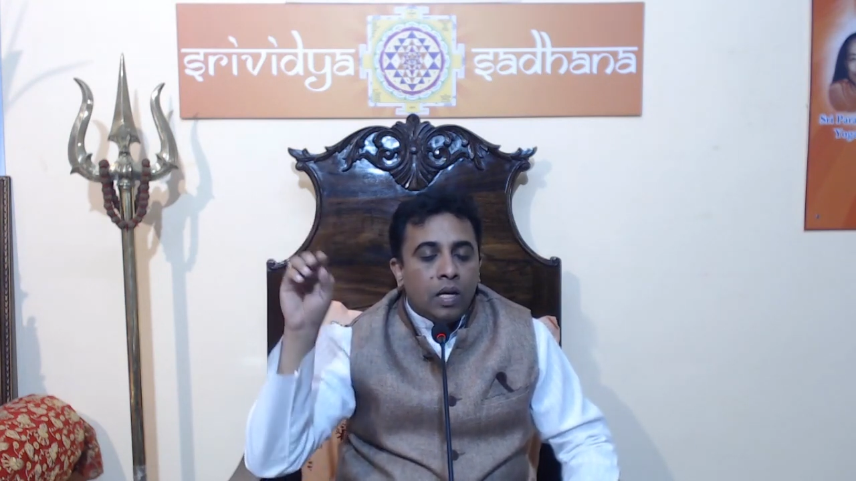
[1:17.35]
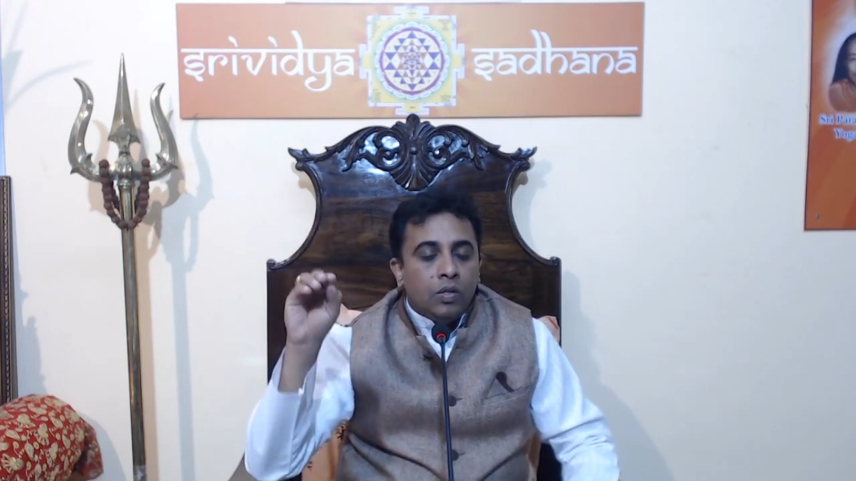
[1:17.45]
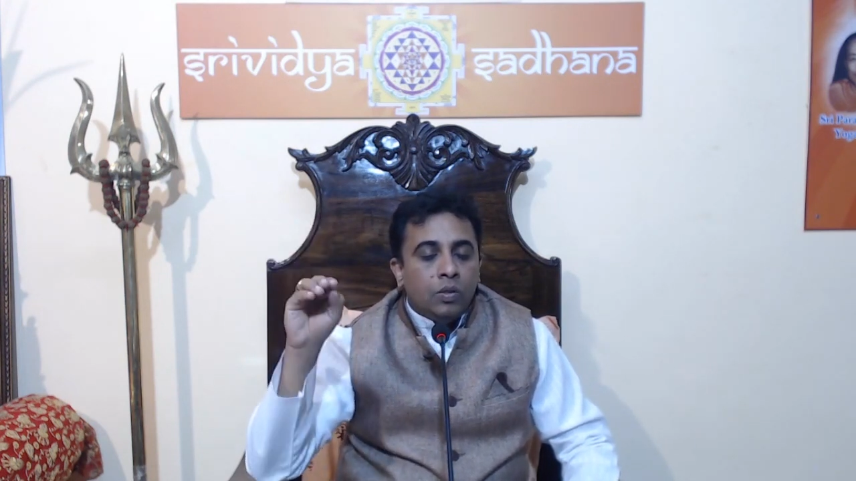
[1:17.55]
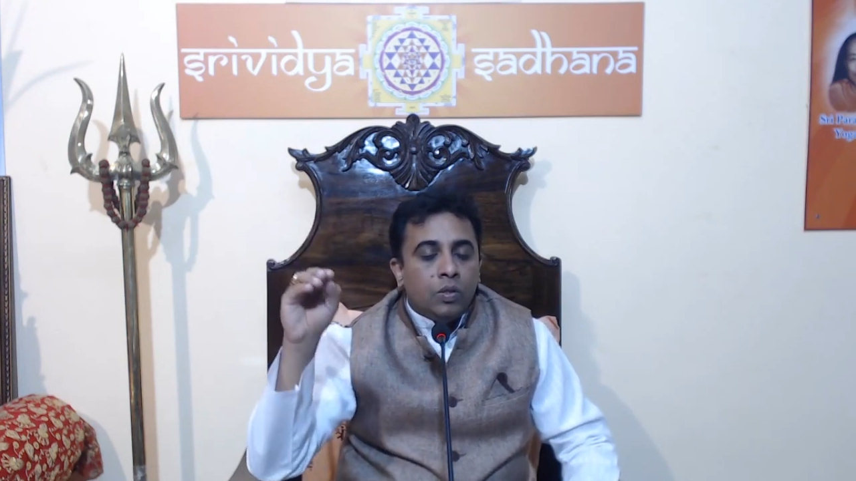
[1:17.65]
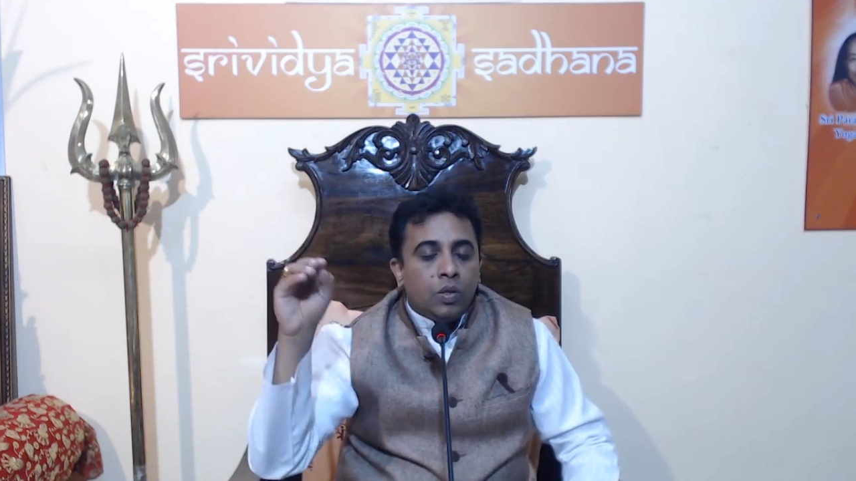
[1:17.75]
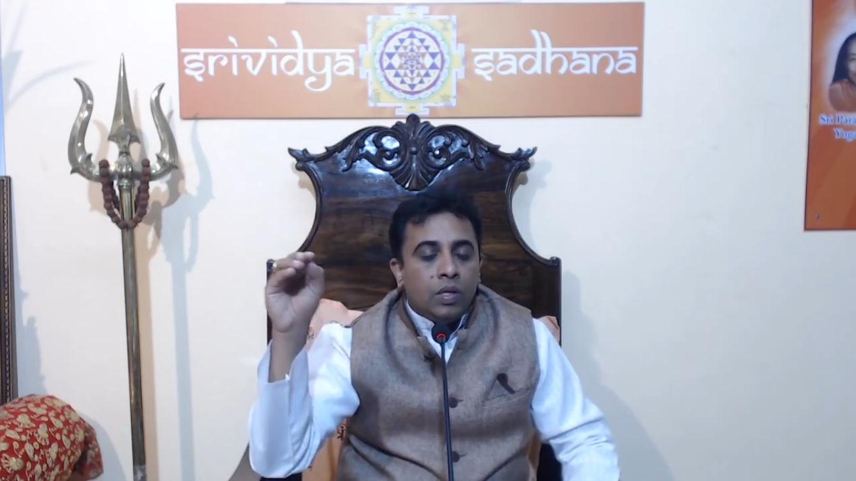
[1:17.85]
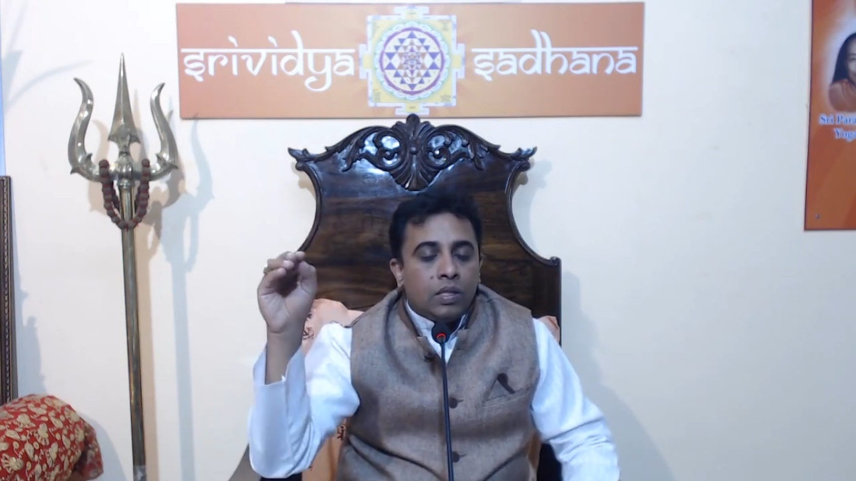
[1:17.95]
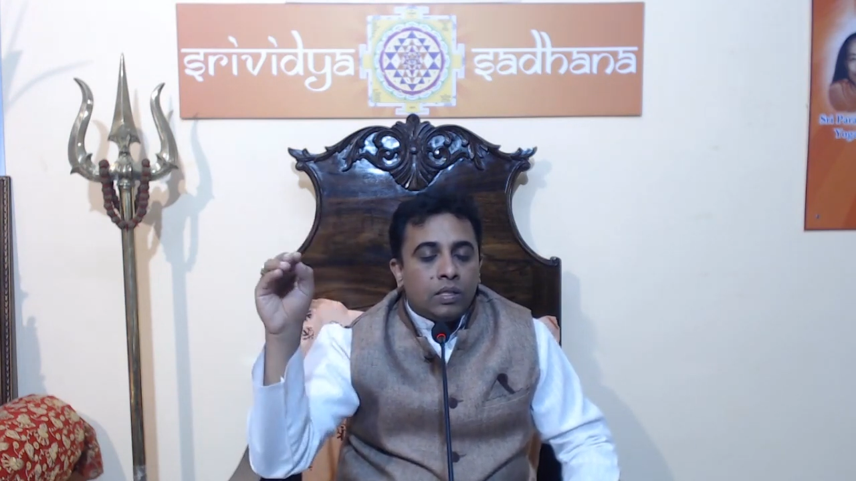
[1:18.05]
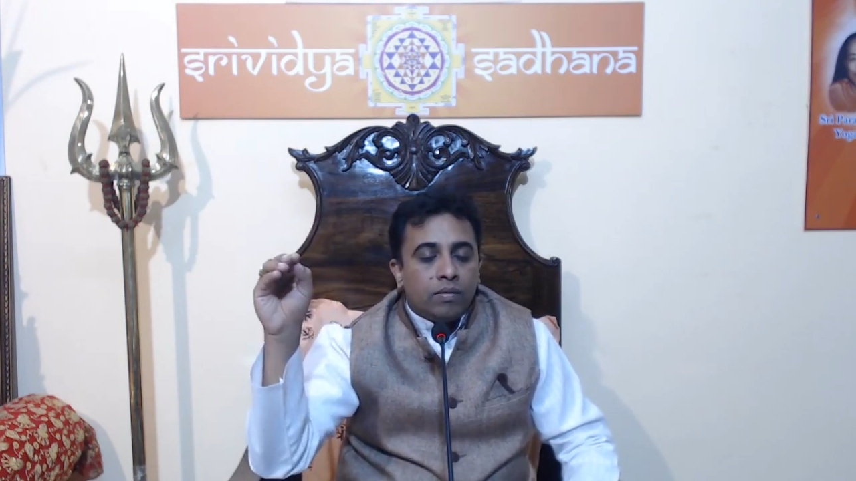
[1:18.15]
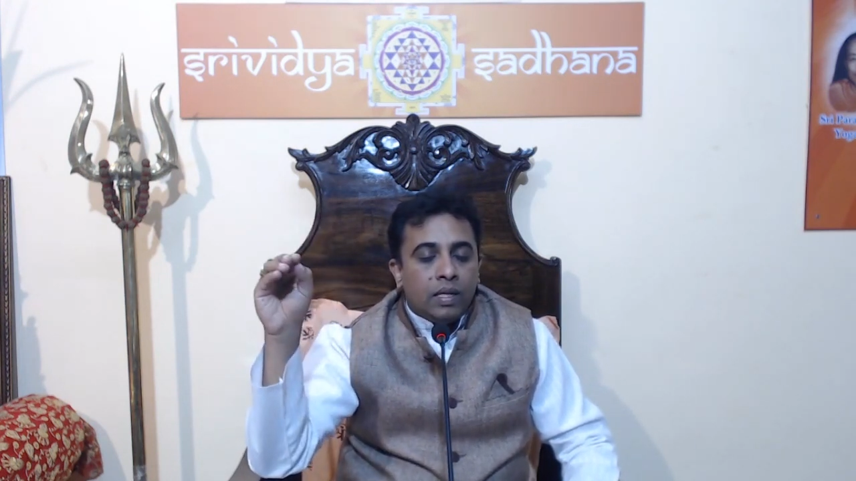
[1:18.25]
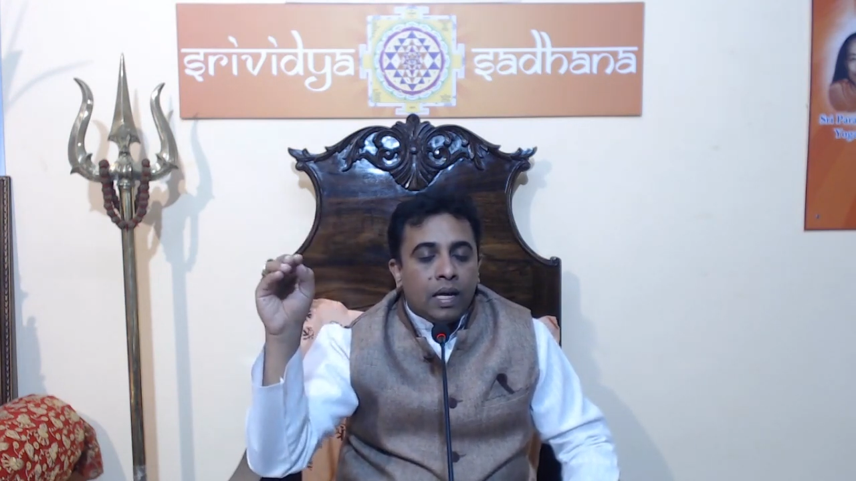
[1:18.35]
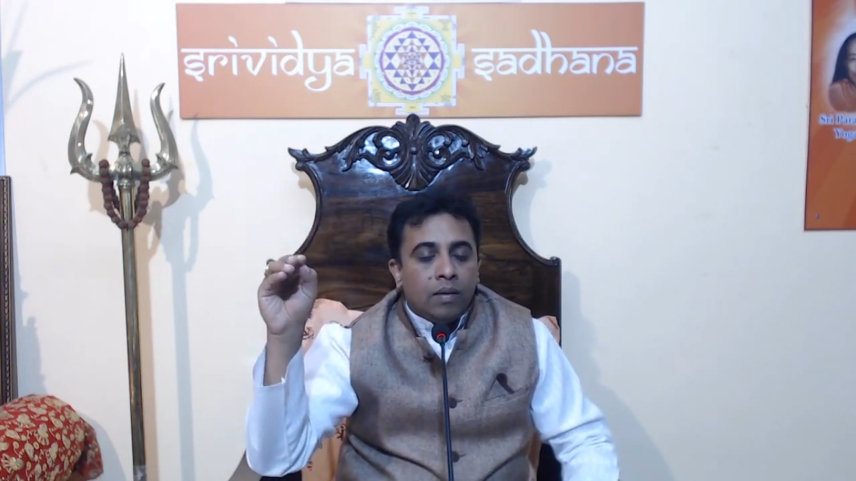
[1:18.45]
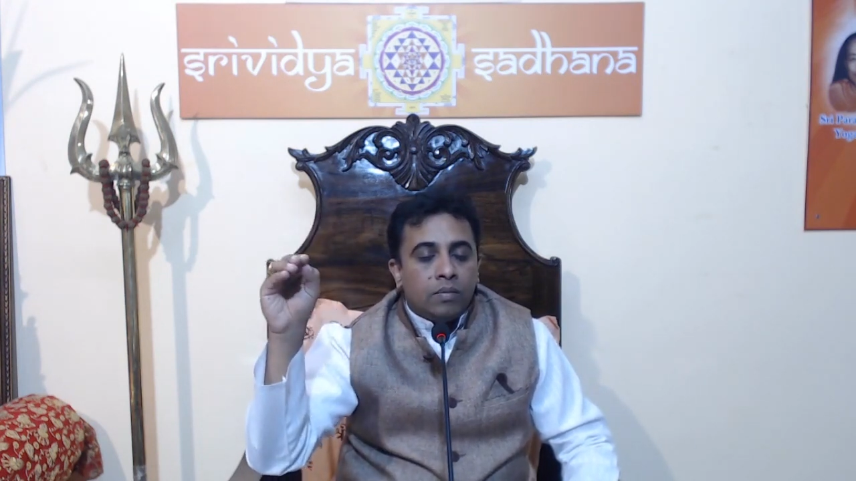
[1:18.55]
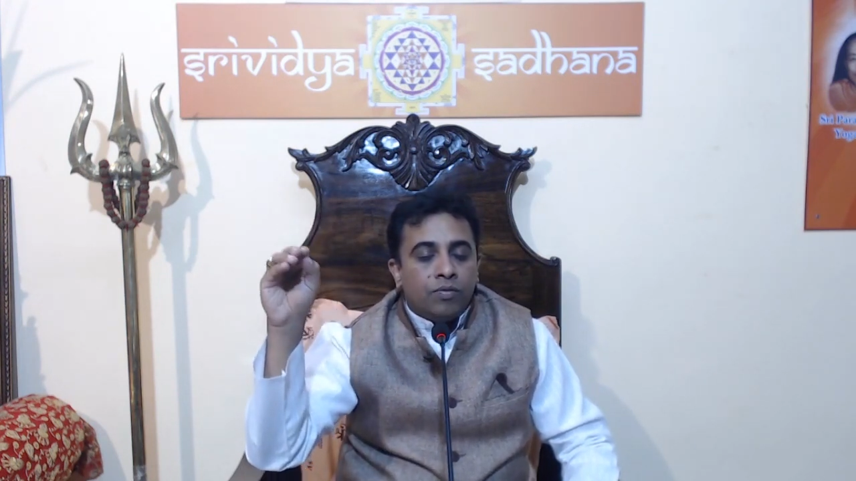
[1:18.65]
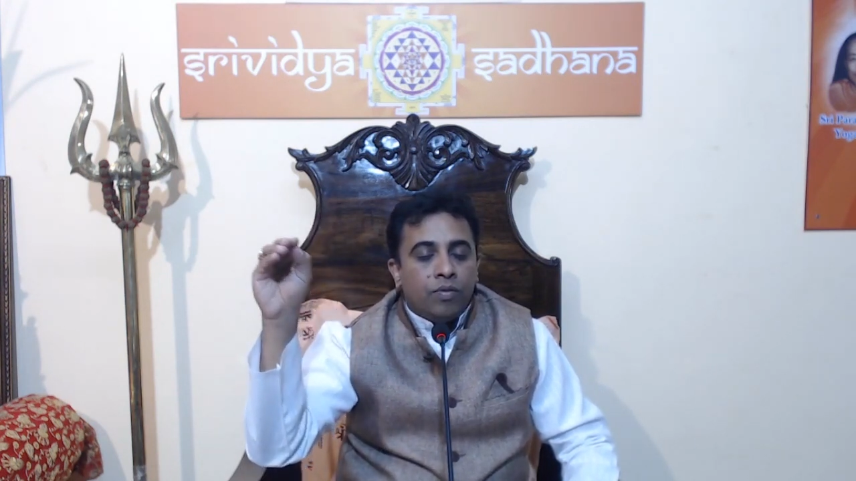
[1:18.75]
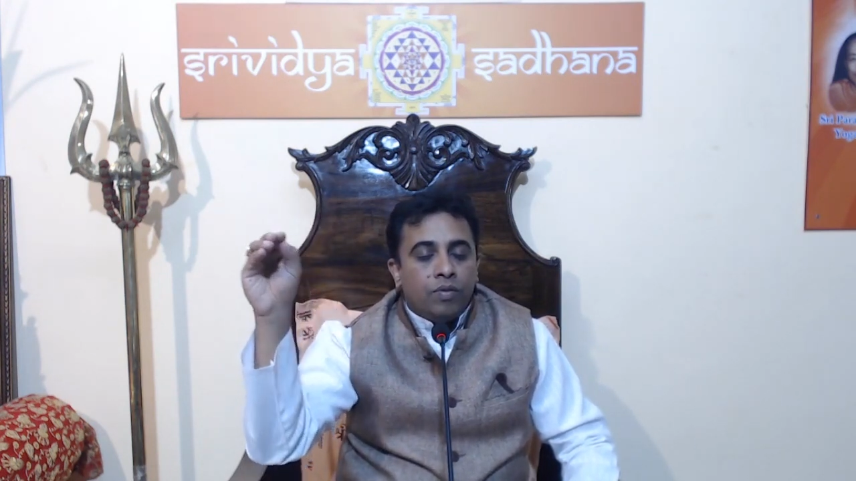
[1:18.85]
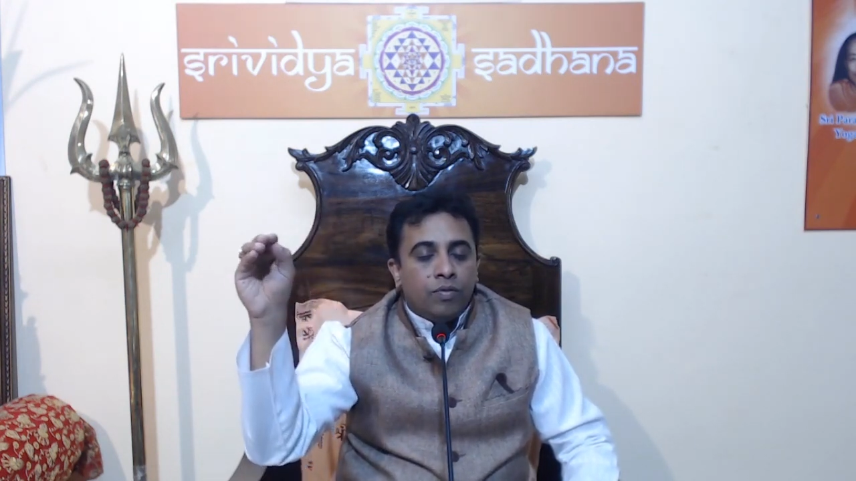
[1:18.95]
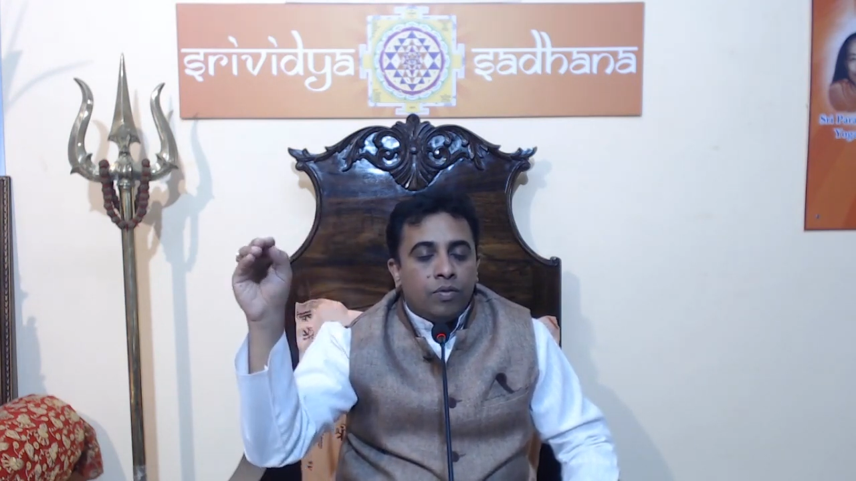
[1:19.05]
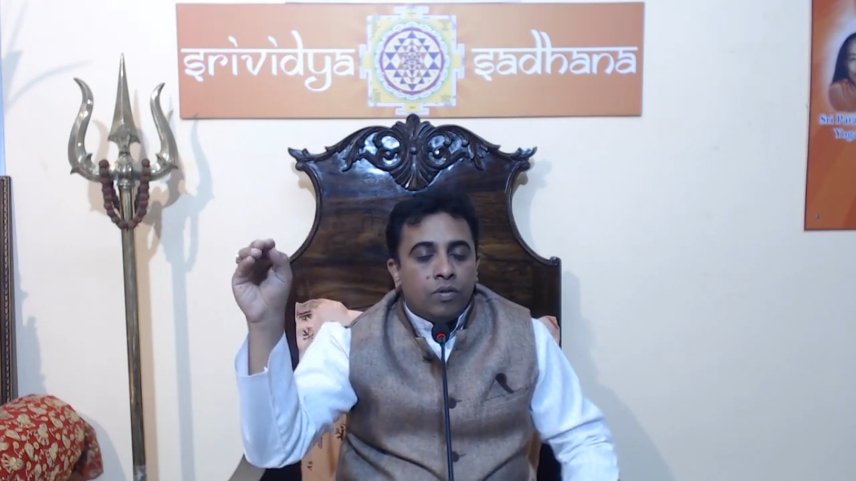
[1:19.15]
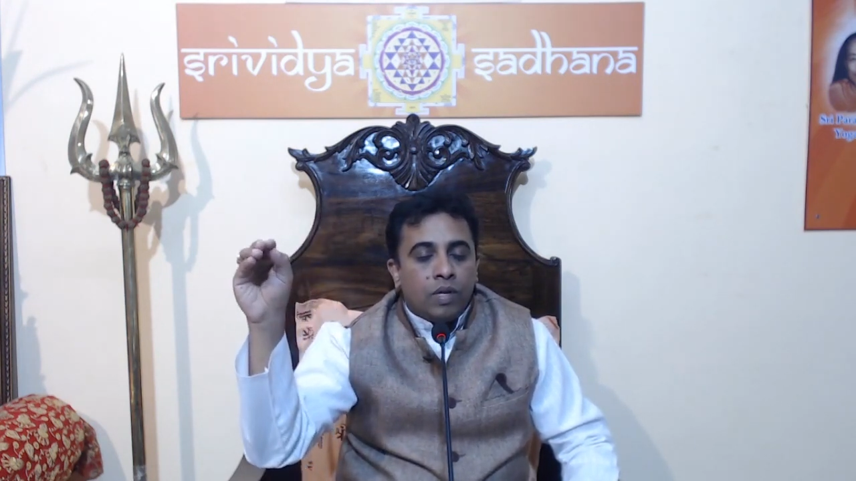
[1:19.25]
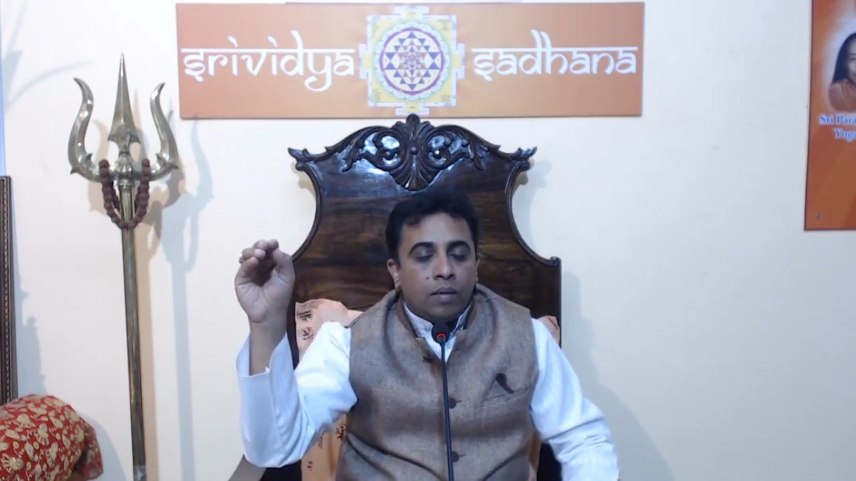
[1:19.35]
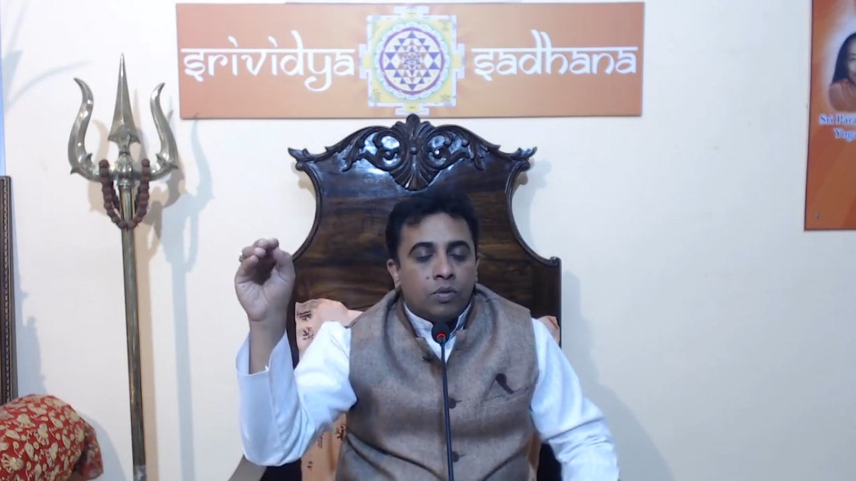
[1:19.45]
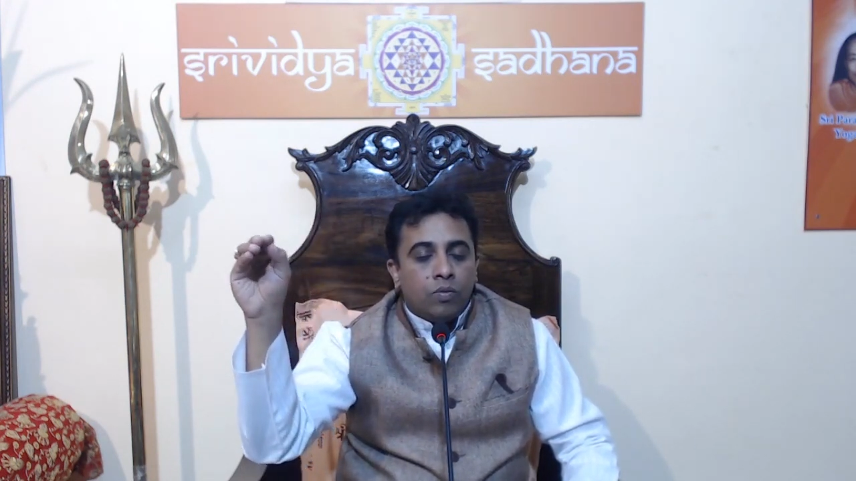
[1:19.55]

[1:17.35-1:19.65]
Do 27 times, 54 times,